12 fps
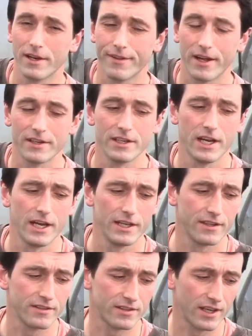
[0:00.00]
like that.
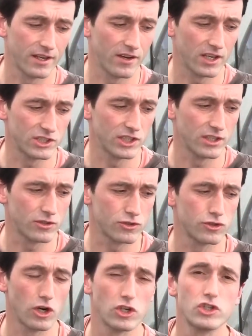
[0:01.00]
There's a kind of actually
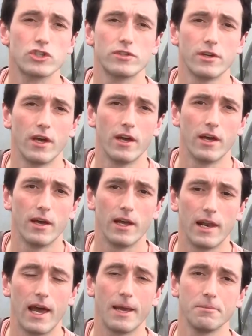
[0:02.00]
crushed
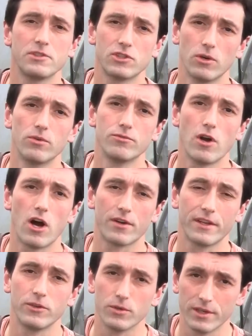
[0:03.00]
limestone rock
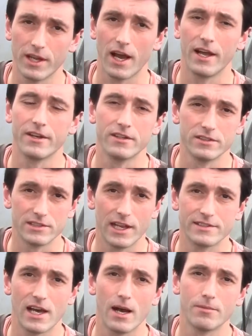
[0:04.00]
that you can add, and it's
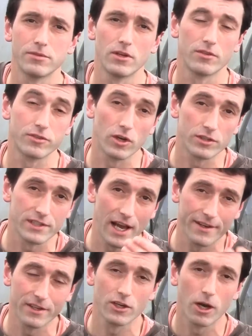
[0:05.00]
less harmful. Of course,
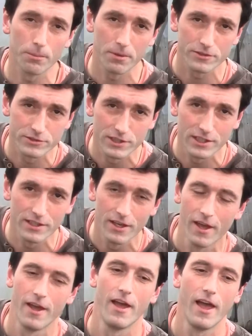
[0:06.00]
adding compost tea,
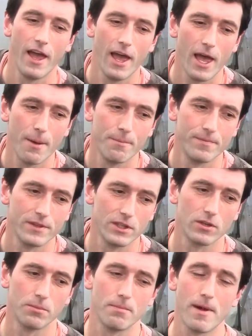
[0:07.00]

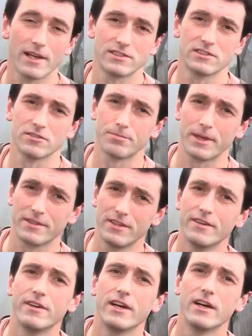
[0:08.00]
masses of
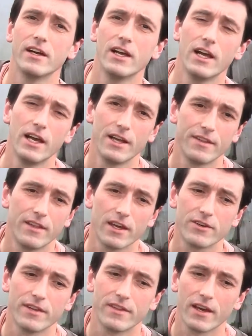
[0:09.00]
bacteria, they
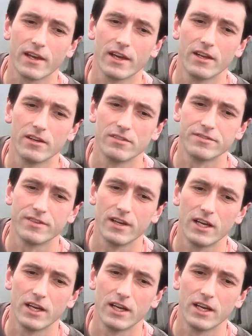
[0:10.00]
create their kind of